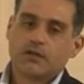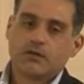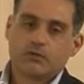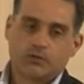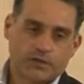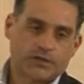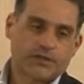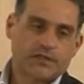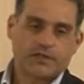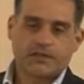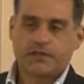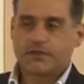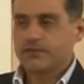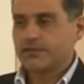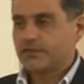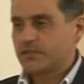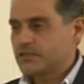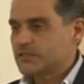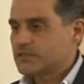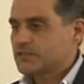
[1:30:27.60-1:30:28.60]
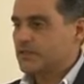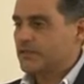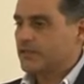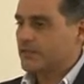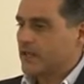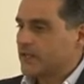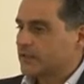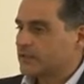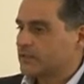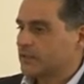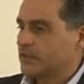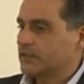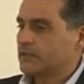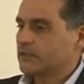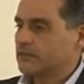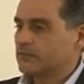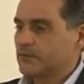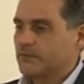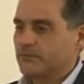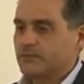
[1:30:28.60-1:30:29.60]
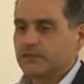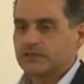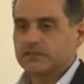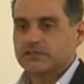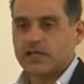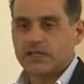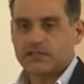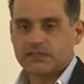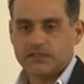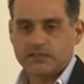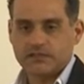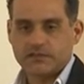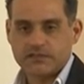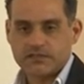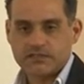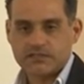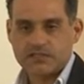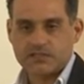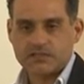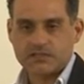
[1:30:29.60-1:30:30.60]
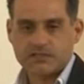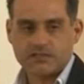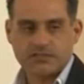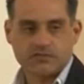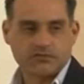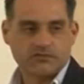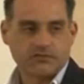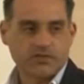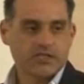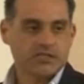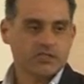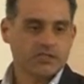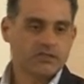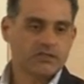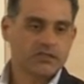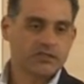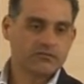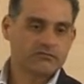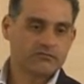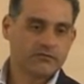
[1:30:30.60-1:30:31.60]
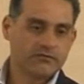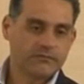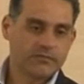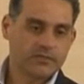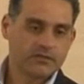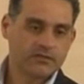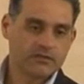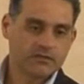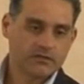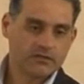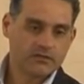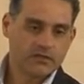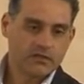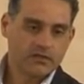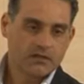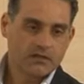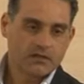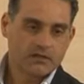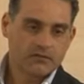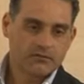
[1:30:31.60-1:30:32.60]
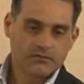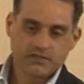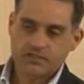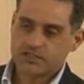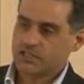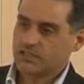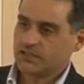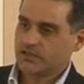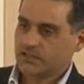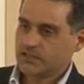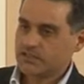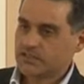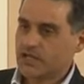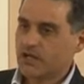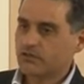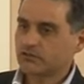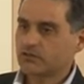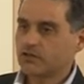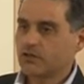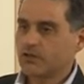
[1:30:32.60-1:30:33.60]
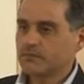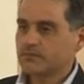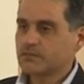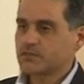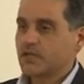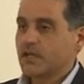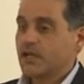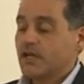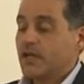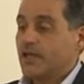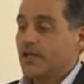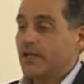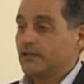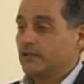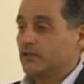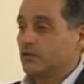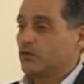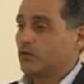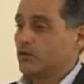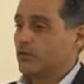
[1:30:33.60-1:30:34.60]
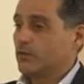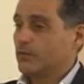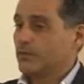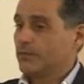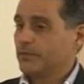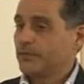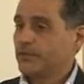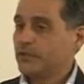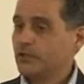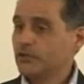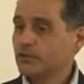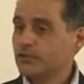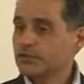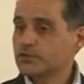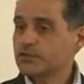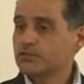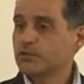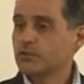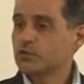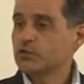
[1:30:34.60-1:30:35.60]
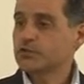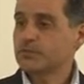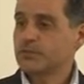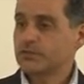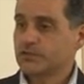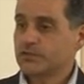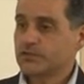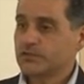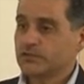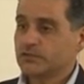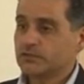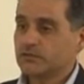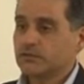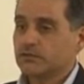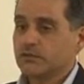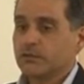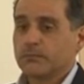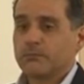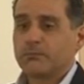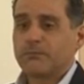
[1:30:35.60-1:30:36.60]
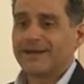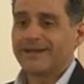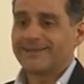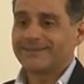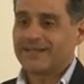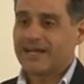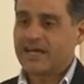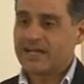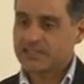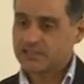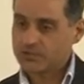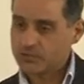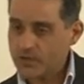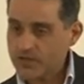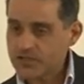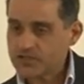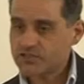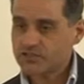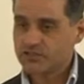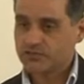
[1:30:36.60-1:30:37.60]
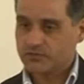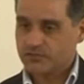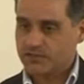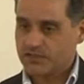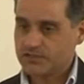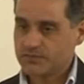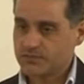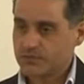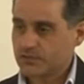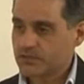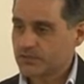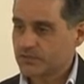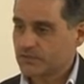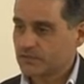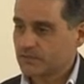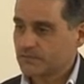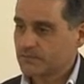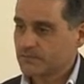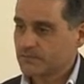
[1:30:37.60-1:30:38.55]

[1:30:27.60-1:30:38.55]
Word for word: working in this and that, and we've been tackling this as situation, and we've been reaching these outcomes. And the other spokesperson might ask question to this person.